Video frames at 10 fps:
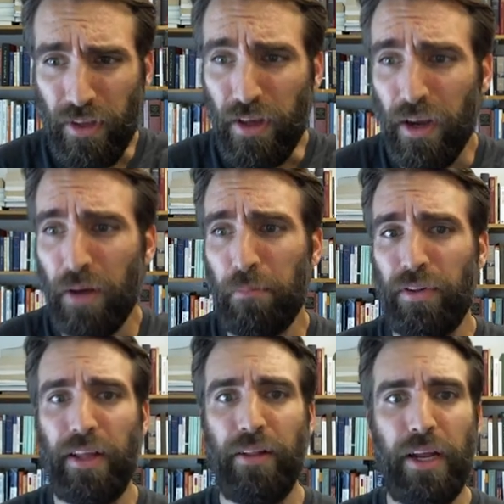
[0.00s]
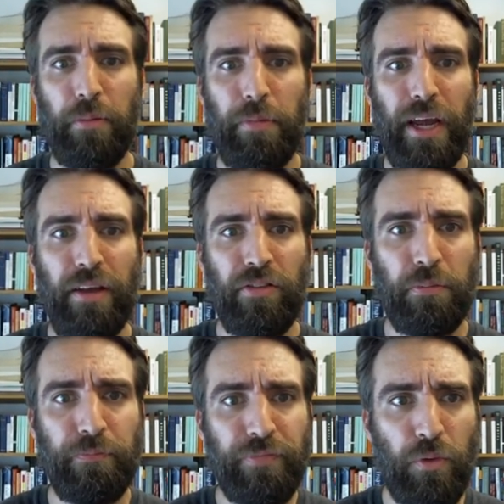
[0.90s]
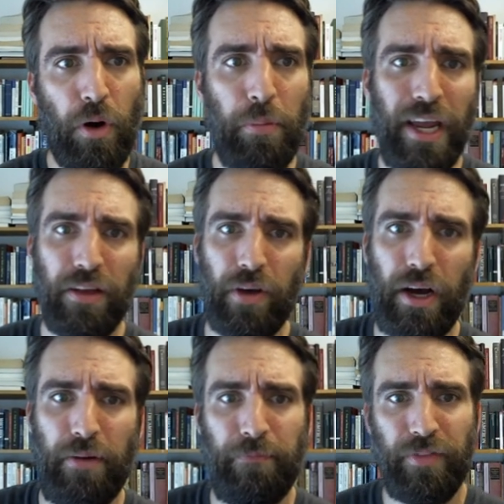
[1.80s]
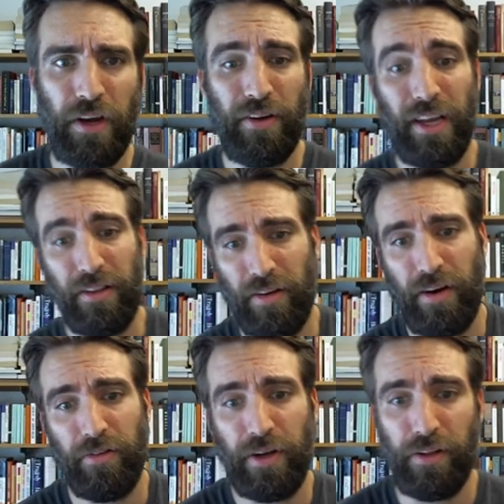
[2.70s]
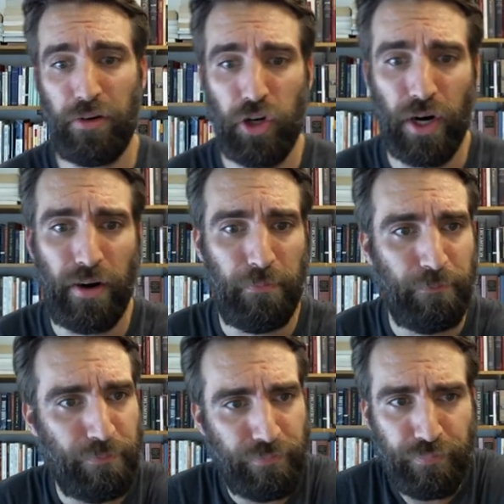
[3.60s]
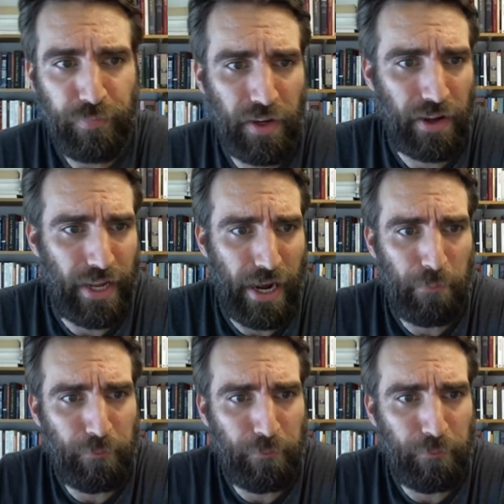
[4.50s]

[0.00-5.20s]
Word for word: completely debased. Rome hangs on. Oh yeah, here's another chart. Look at that.